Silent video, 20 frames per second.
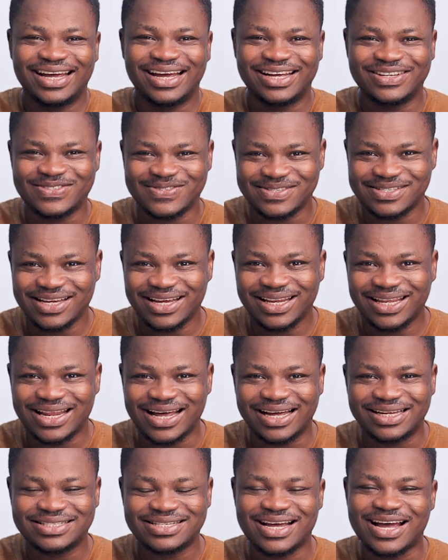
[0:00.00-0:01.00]
and to say
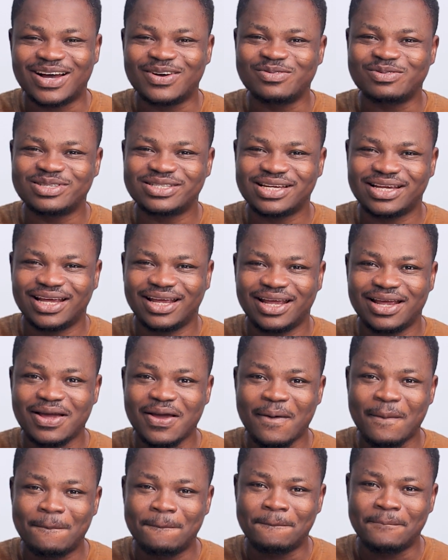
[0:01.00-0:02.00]
that, I'll
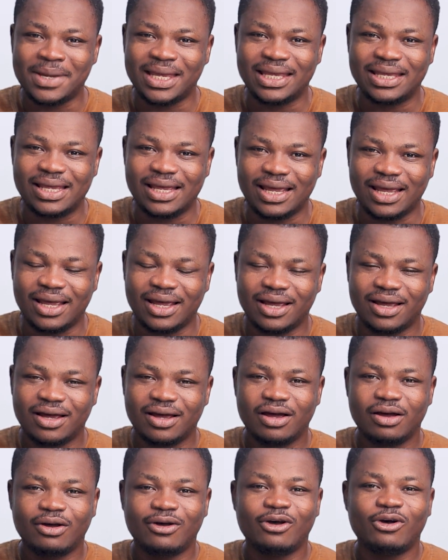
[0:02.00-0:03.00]
say
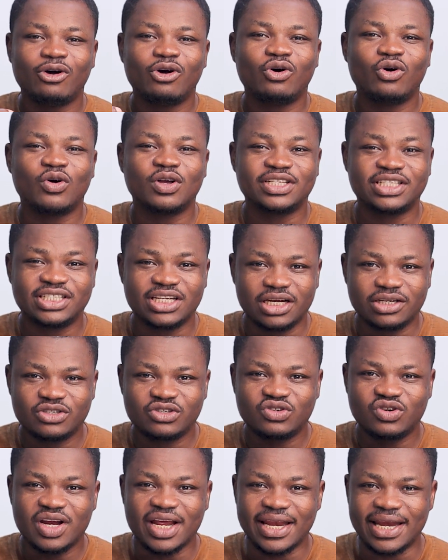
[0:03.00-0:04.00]
mekyea
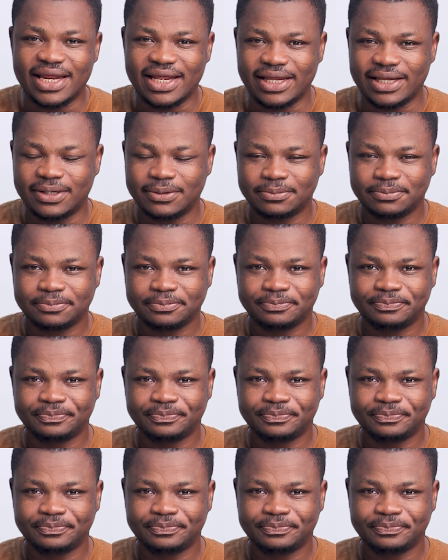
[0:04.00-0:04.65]
ochretreni.